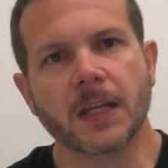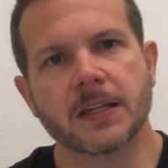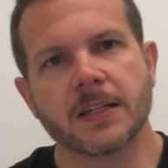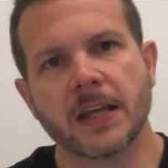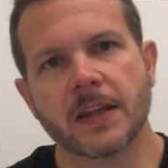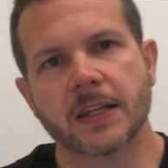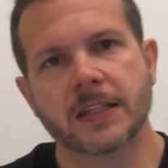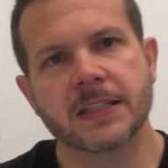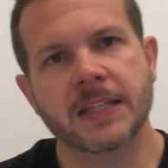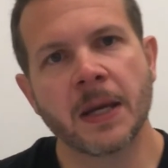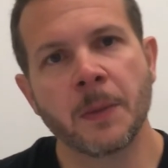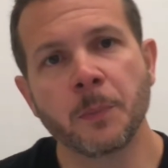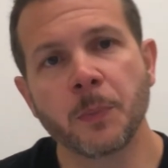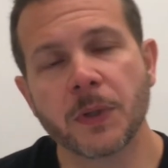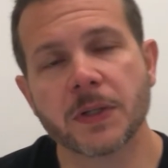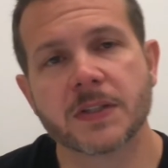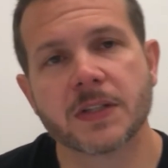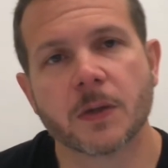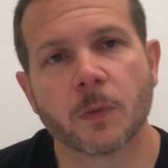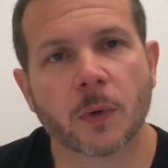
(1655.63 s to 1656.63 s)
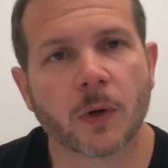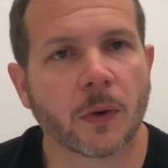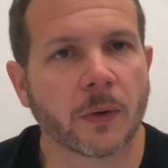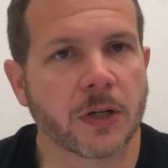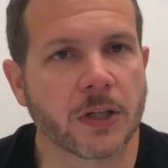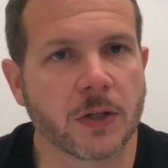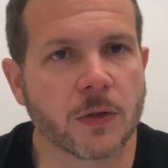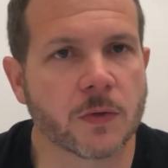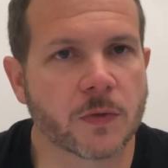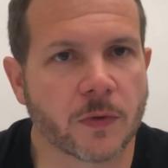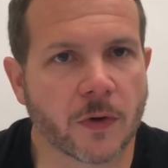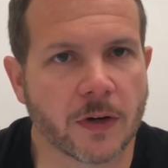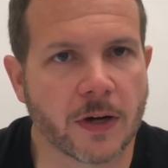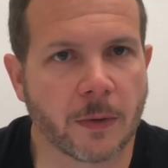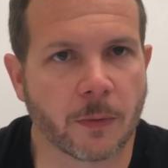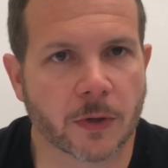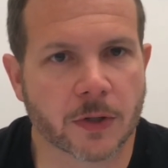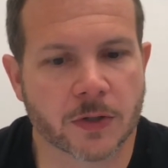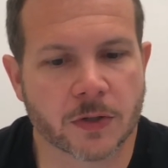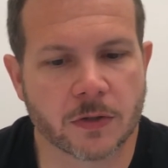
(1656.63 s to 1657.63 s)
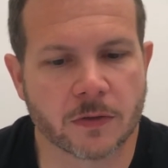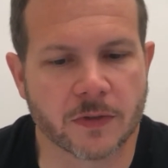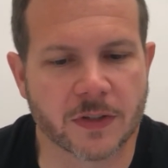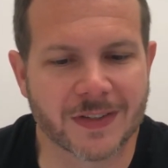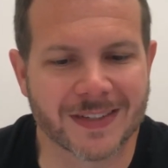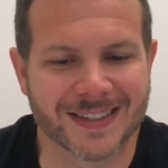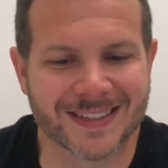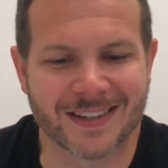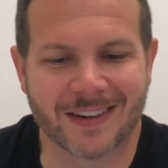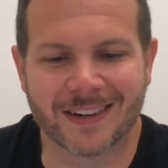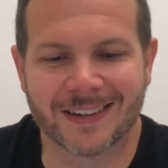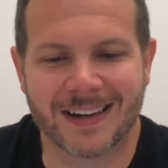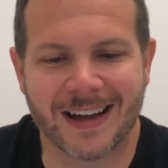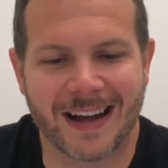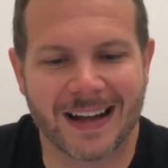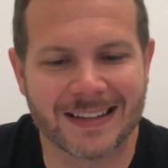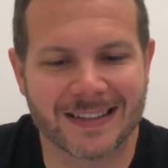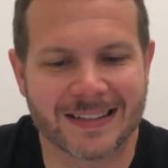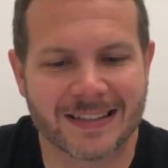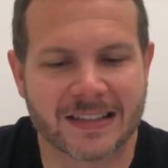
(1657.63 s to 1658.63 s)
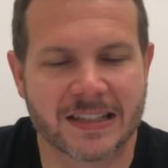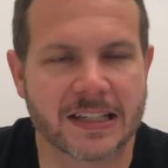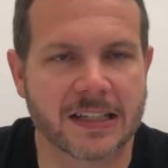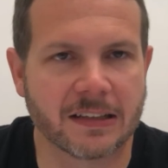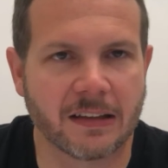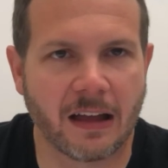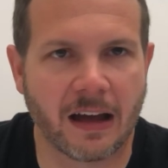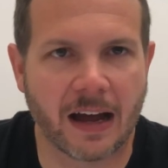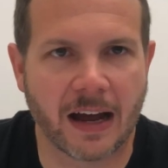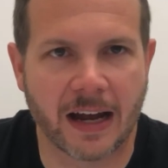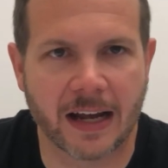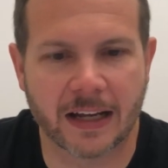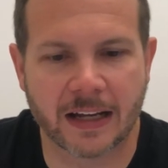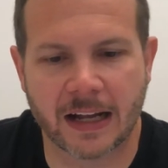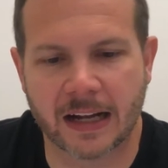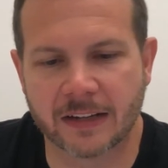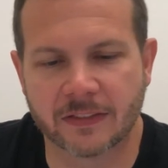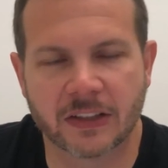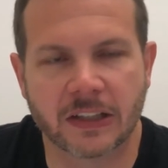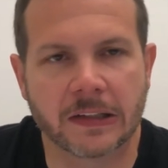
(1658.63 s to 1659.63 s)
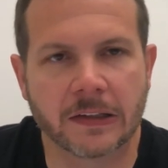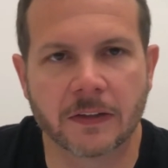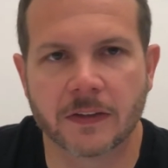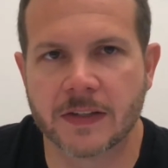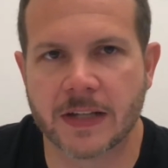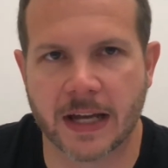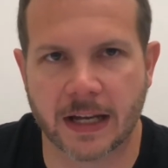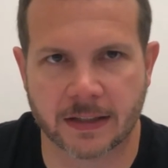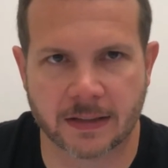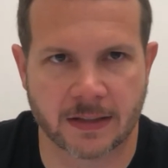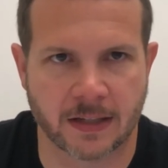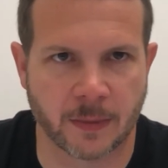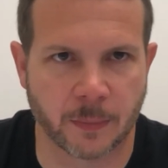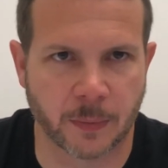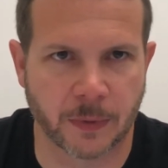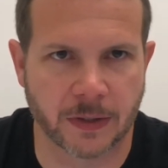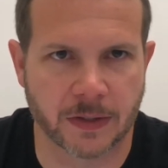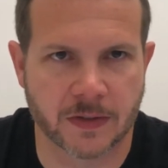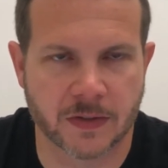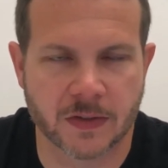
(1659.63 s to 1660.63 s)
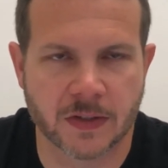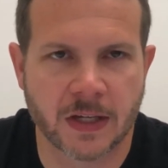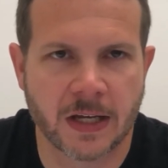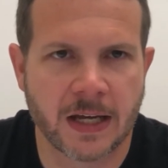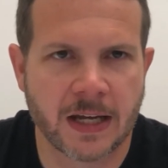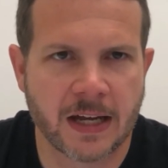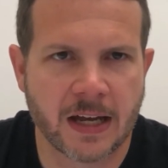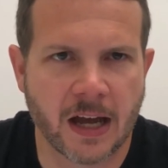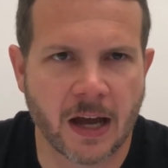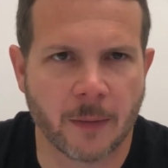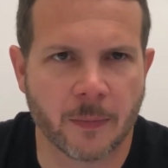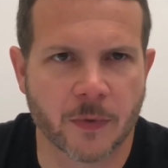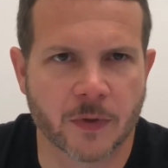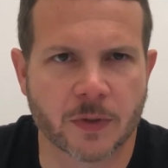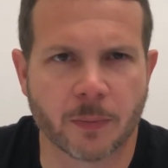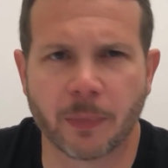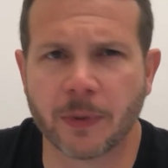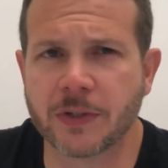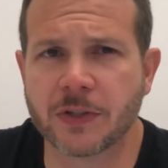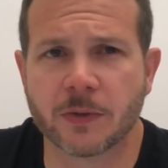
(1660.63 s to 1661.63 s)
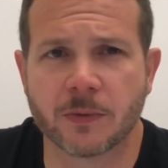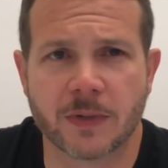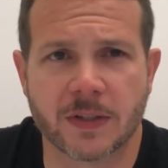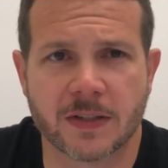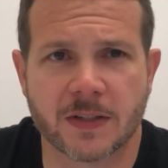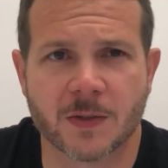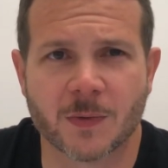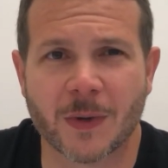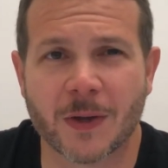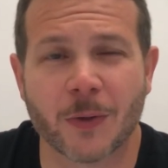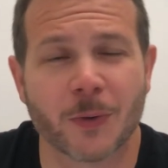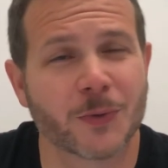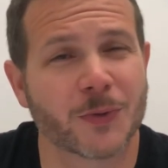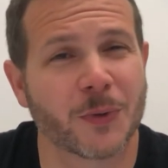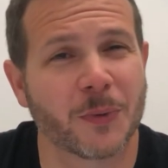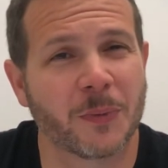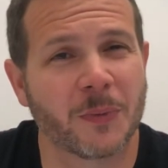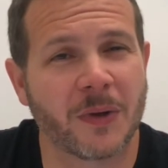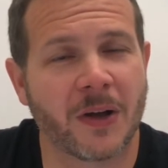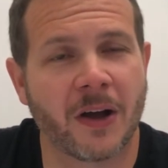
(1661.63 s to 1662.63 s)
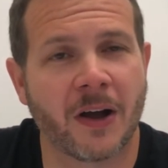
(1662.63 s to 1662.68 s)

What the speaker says: Now the templates that we're going to use for our network services are not CLI kind of clear text templates. There's a bunch of reasons why those are